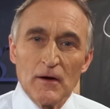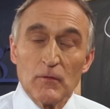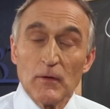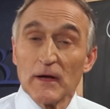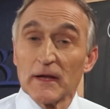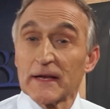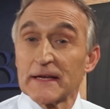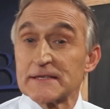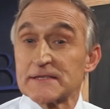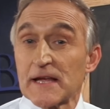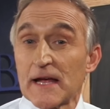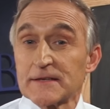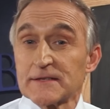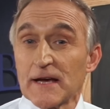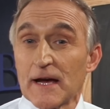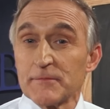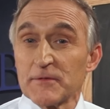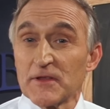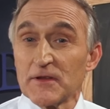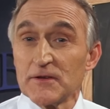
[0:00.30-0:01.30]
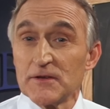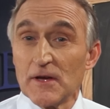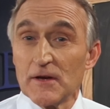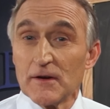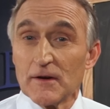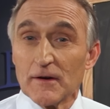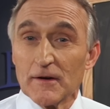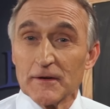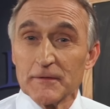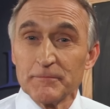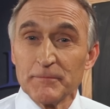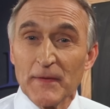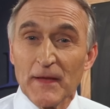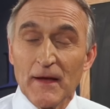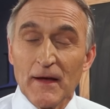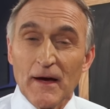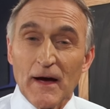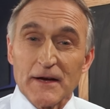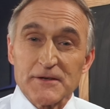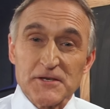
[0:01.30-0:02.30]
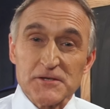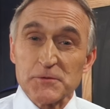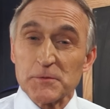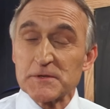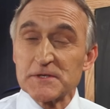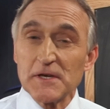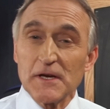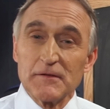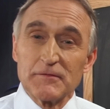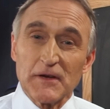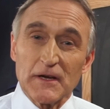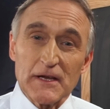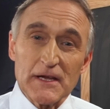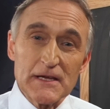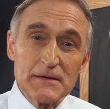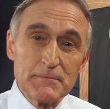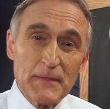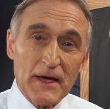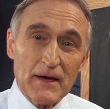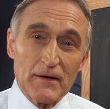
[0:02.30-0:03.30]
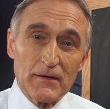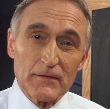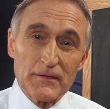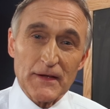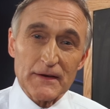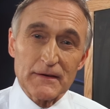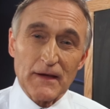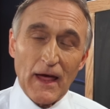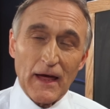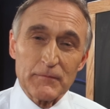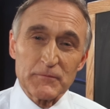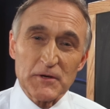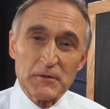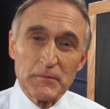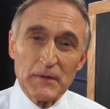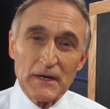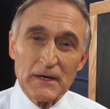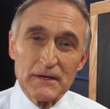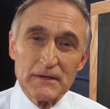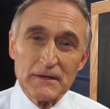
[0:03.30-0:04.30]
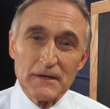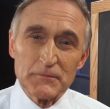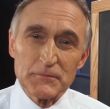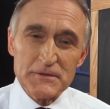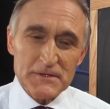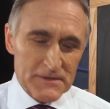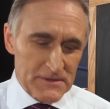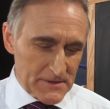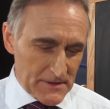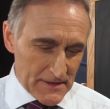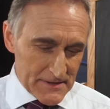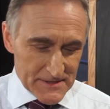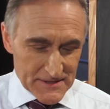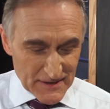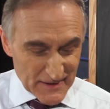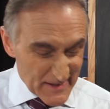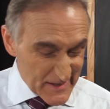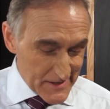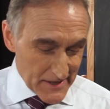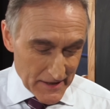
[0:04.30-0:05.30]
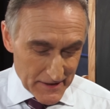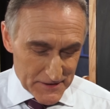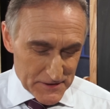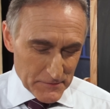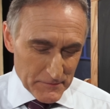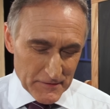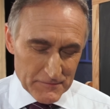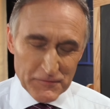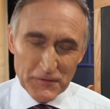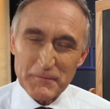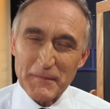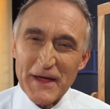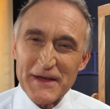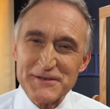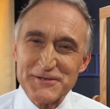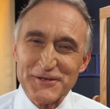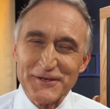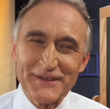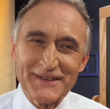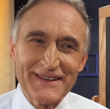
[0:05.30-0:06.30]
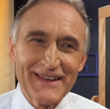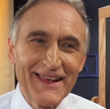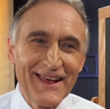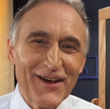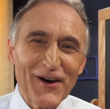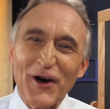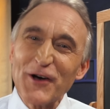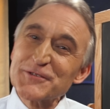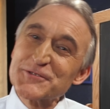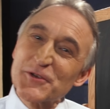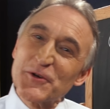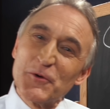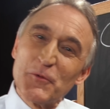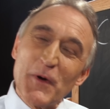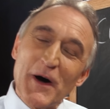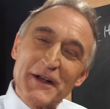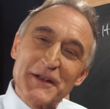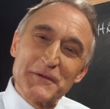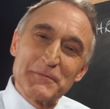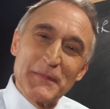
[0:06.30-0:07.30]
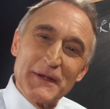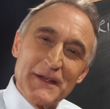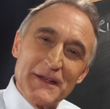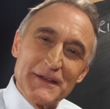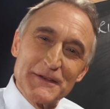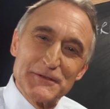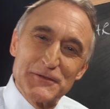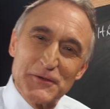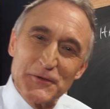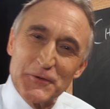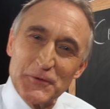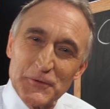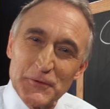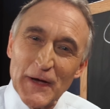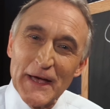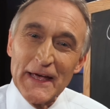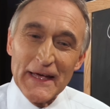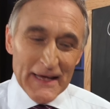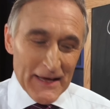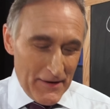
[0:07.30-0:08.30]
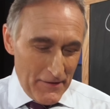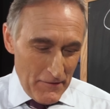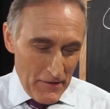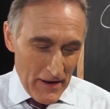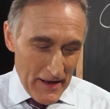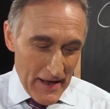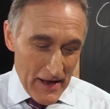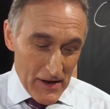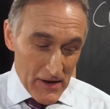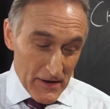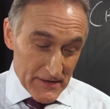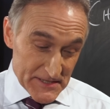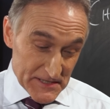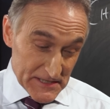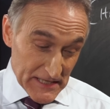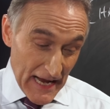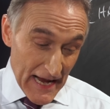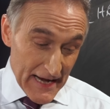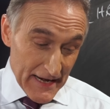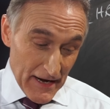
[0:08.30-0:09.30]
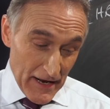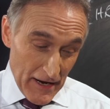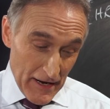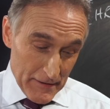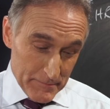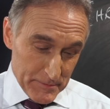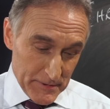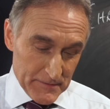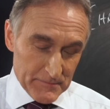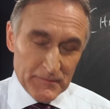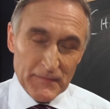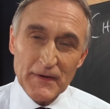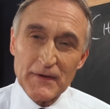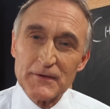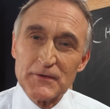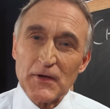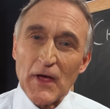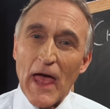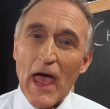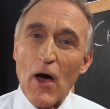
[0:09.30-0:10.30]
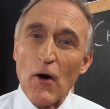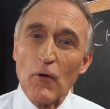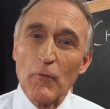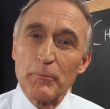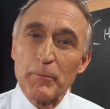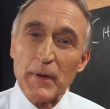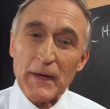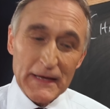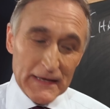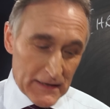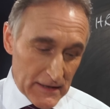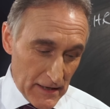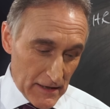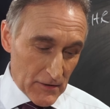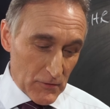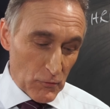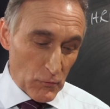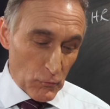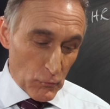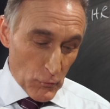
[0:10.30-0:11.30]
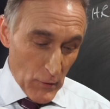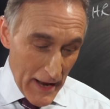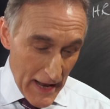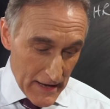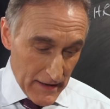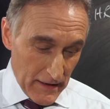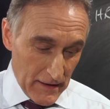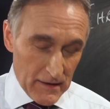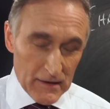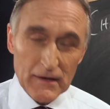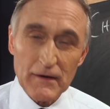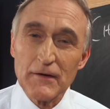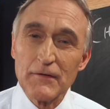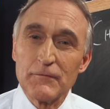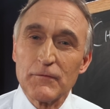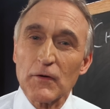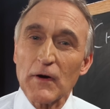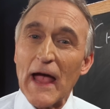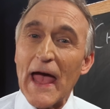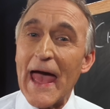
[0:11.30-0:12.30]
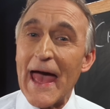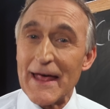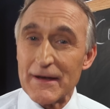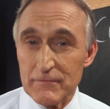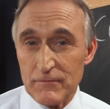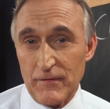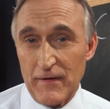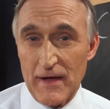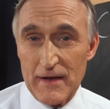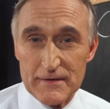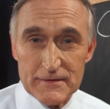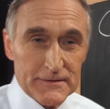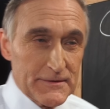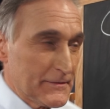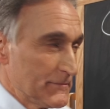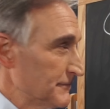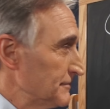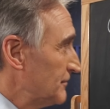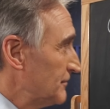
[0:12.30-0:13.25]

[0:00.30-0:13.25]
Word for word: Well, it is that time of the year. I just received an email that came to me. It was soliciting some information. Also wanted me to sign up to help get ready for Advent.